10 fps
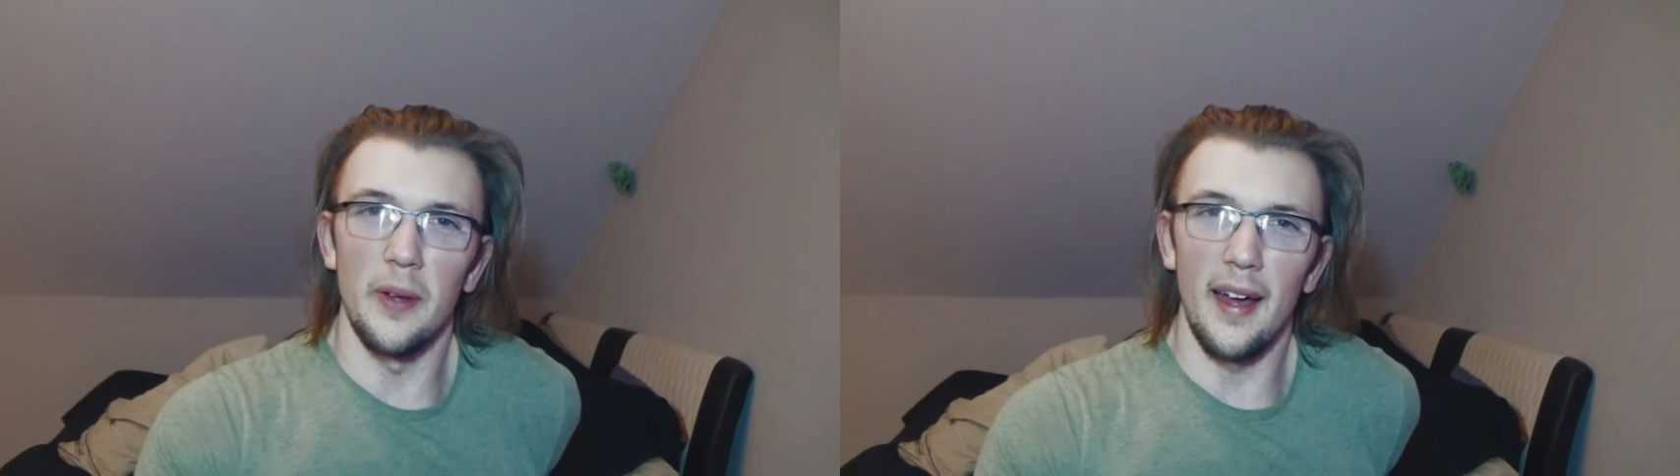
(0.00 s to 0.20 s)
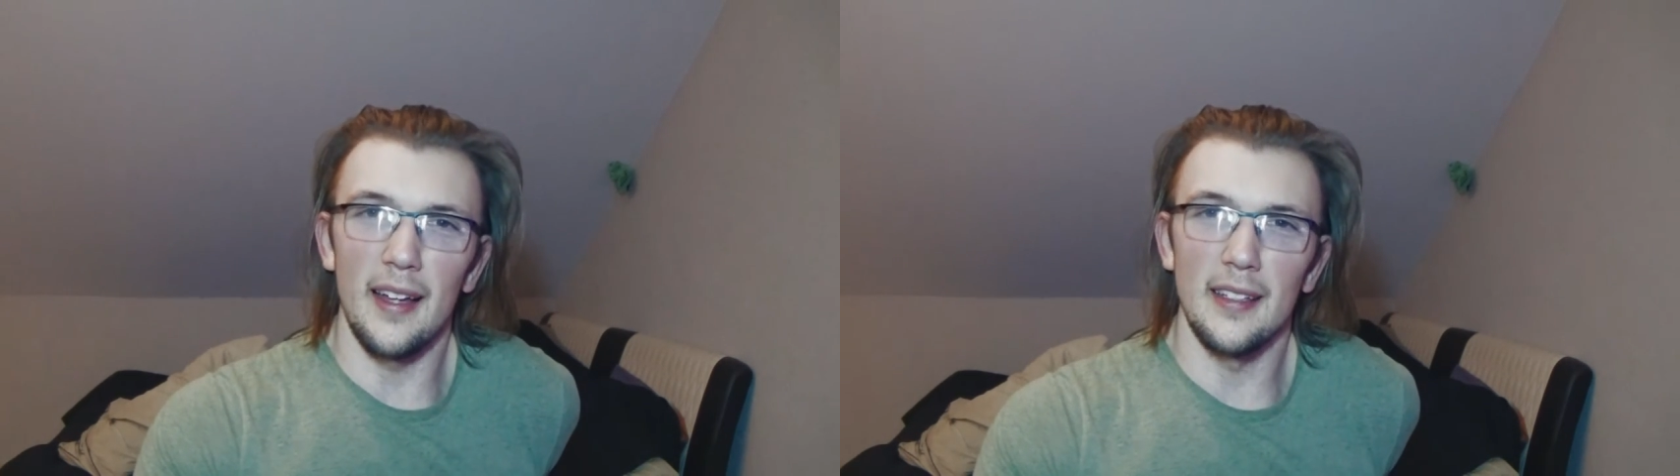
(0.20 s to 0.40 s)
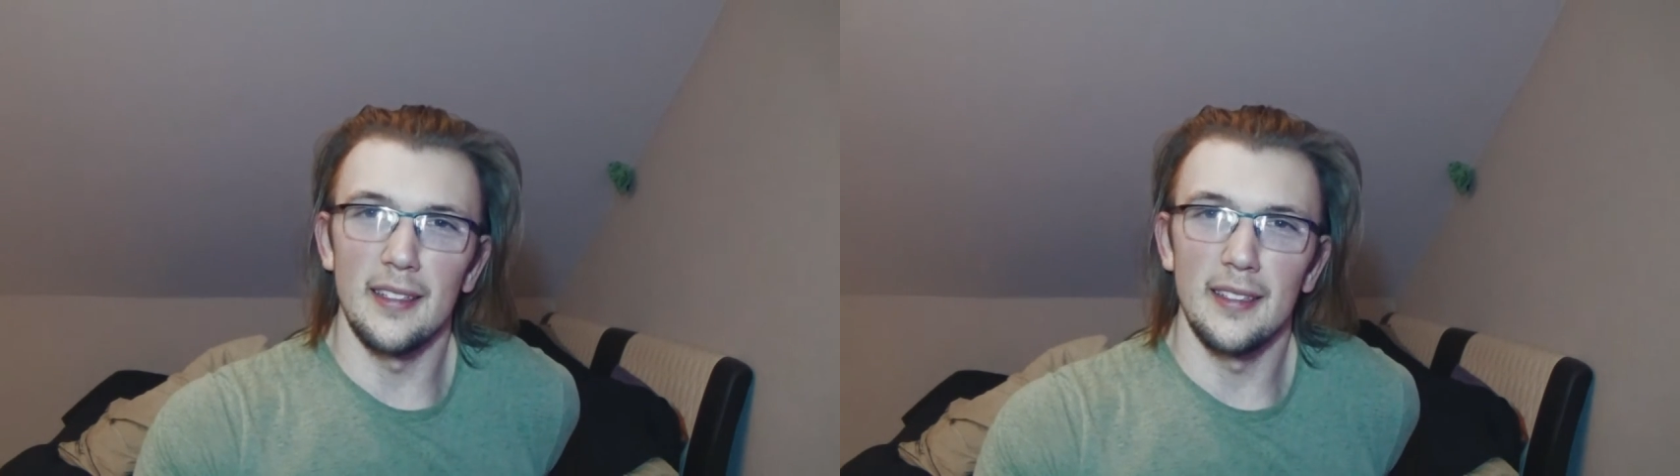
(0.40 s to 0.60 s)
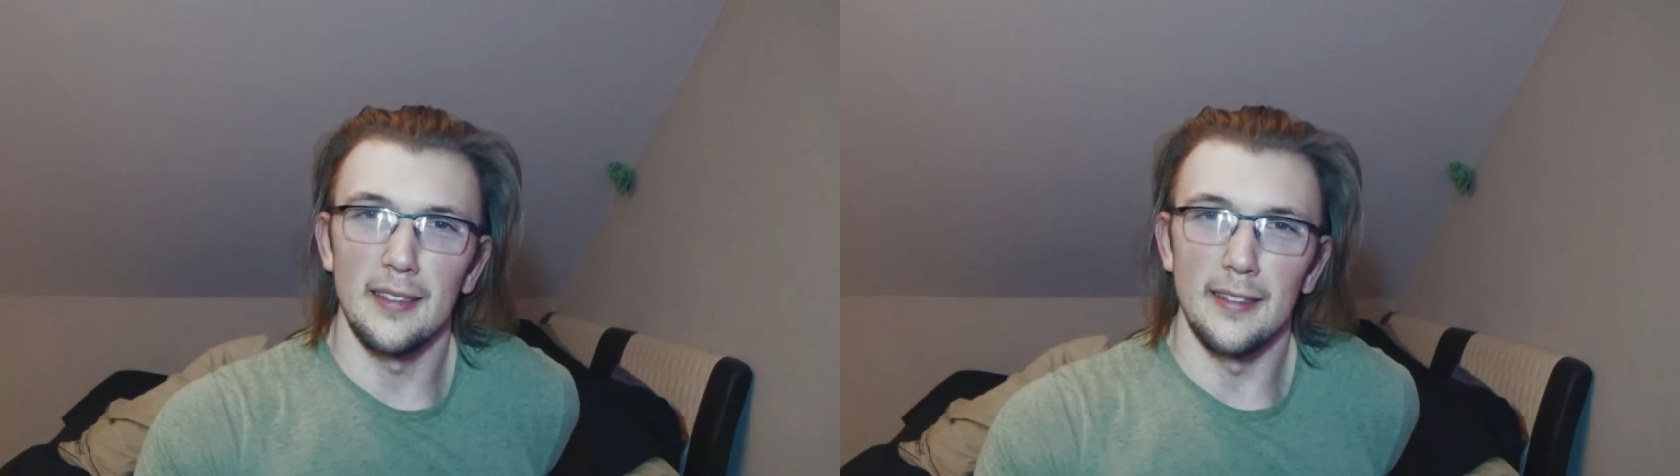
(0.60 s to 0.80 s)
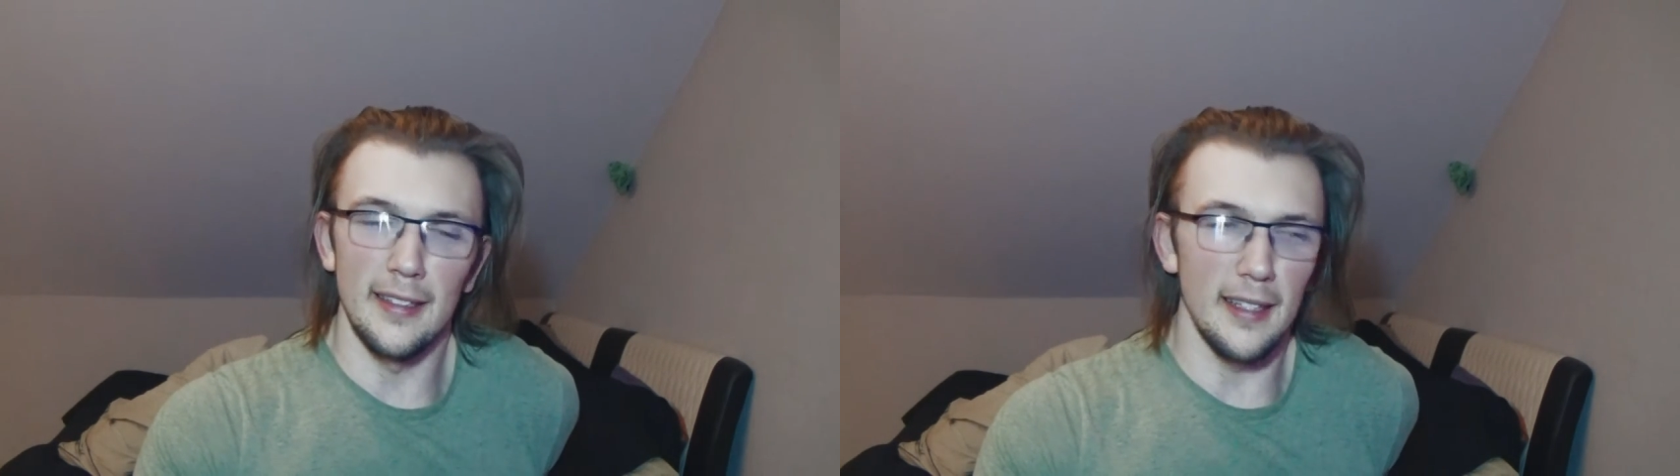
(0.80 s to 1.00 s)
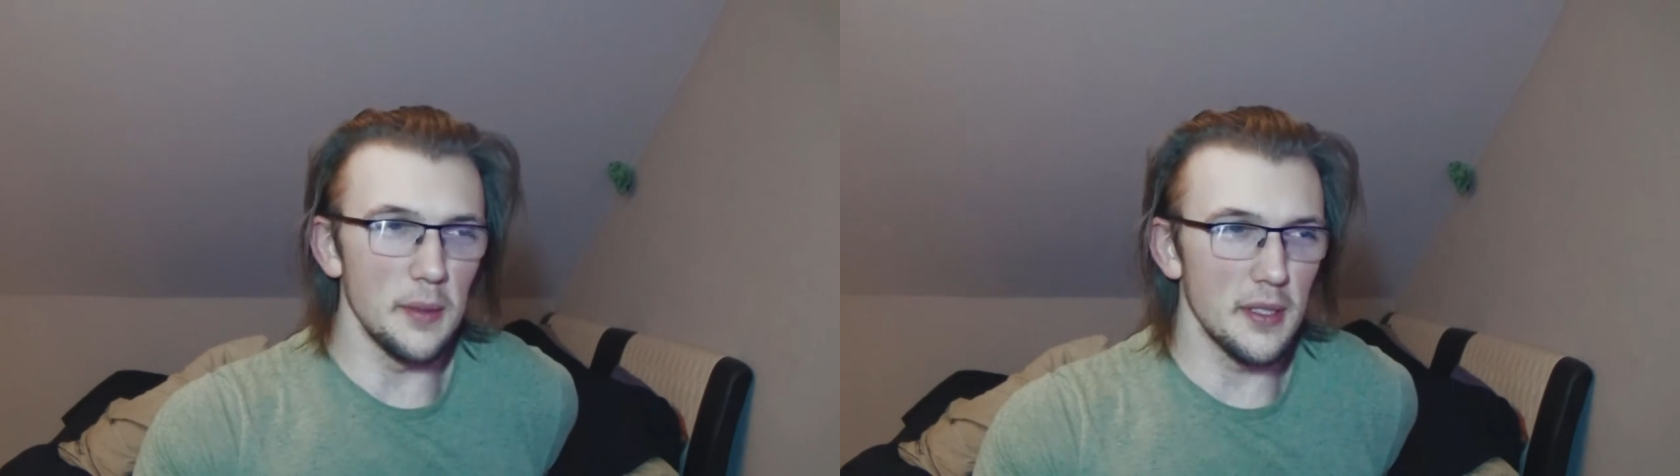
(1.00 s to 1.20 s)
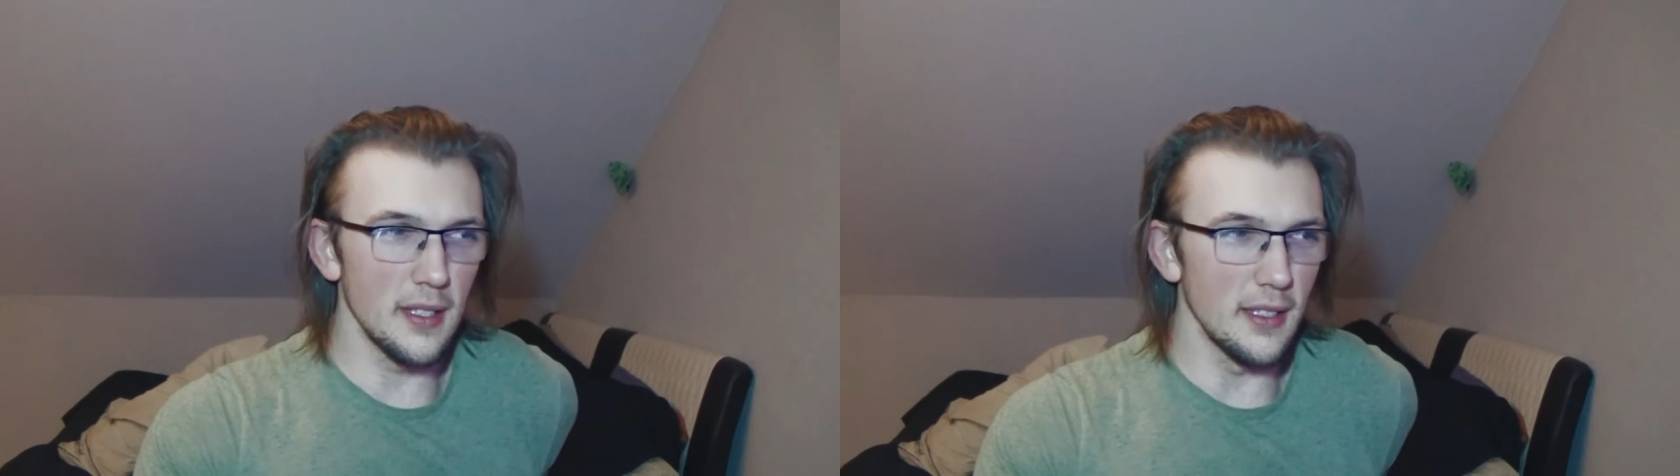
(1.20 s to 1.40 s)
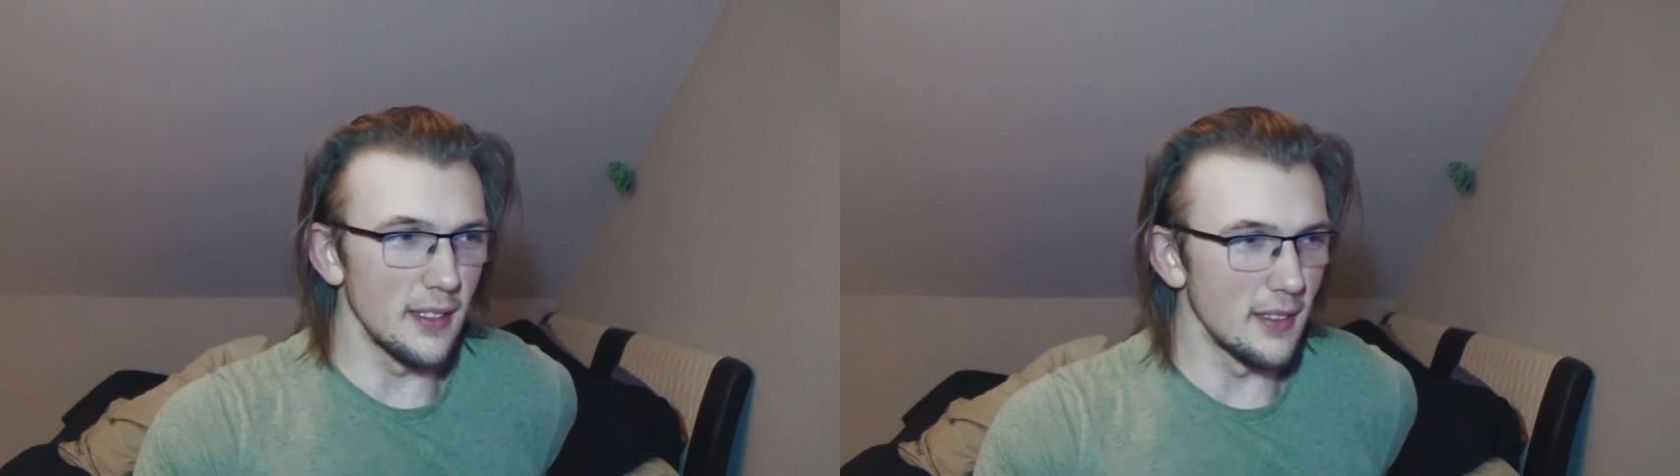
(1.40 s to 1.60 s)
bad that I'm
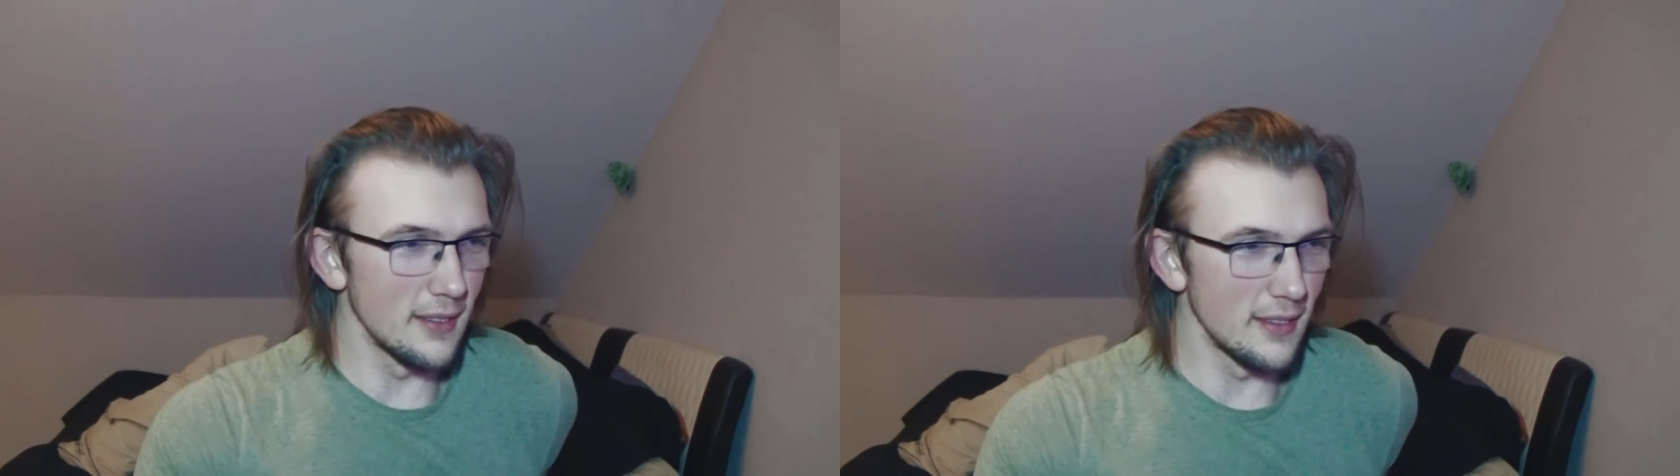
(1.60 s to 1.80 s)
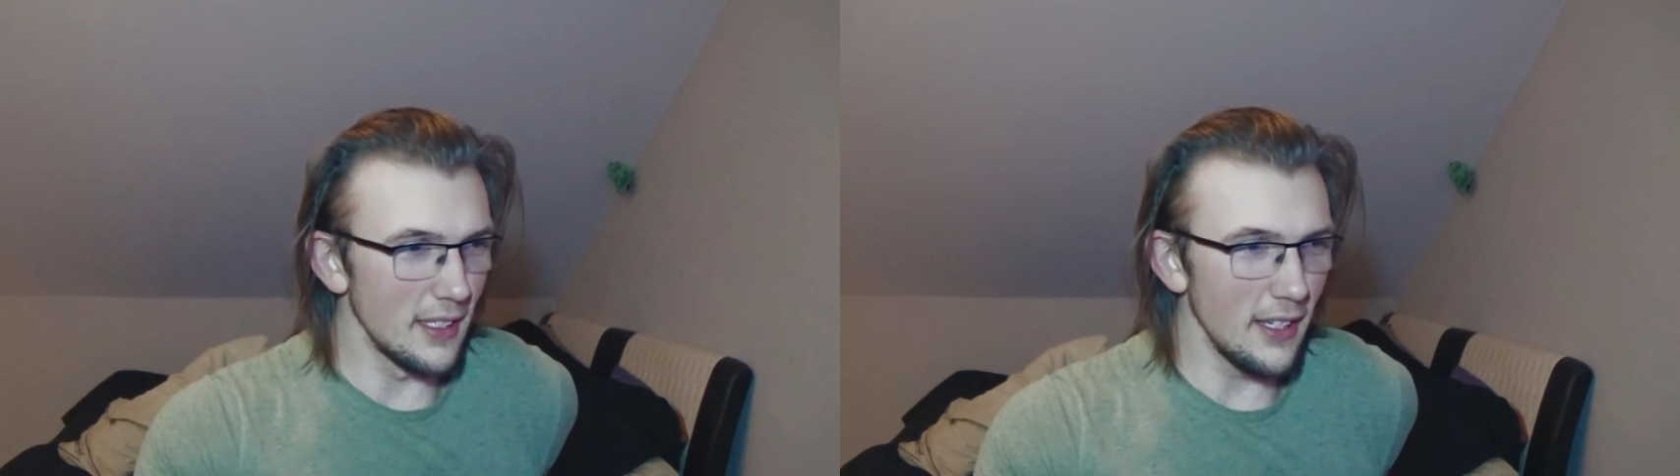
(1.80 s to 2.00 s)
just gonna,